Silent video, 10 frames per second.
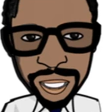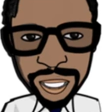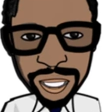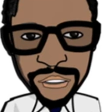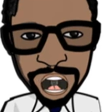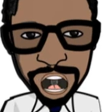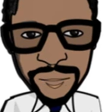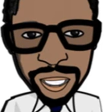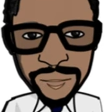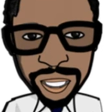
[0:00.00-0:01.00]
or to
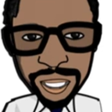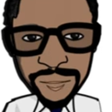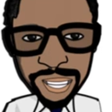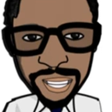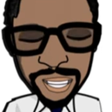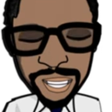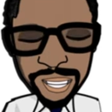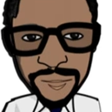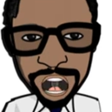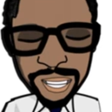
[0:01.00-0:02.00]
create
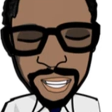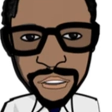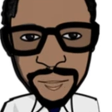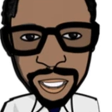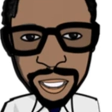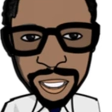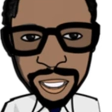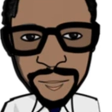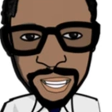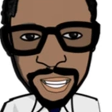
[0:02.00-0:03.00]
art pieces.
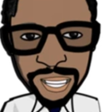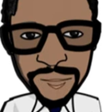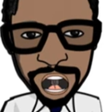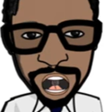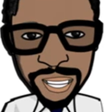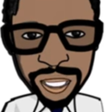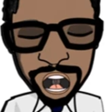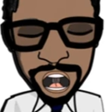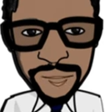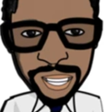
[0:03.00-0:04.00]

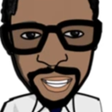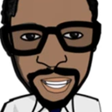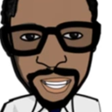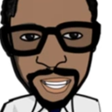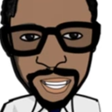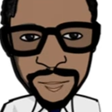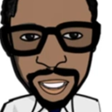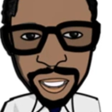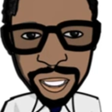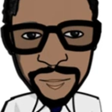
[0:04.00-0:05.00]
See you
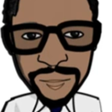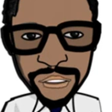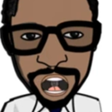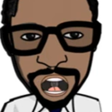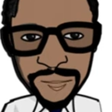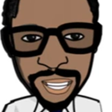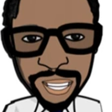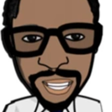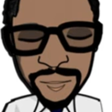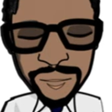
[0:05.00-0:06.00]
then at another
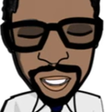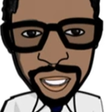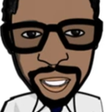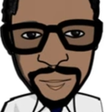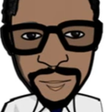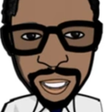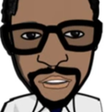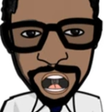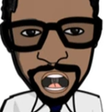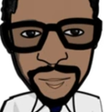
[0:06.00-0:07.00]
art class
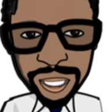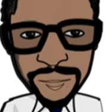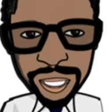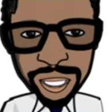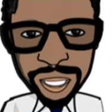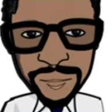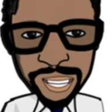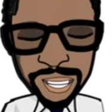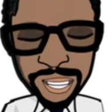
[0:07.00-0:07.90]
with Mr. P.